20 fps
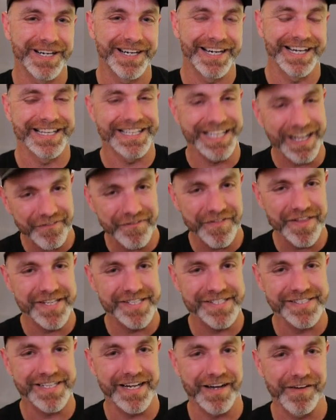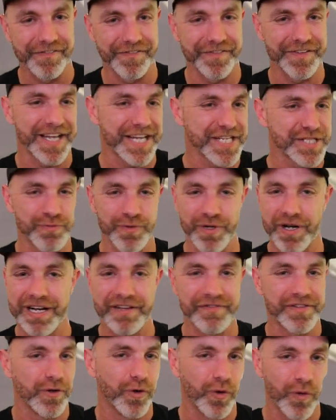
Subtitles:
I love this stuff. Yes, we don't have to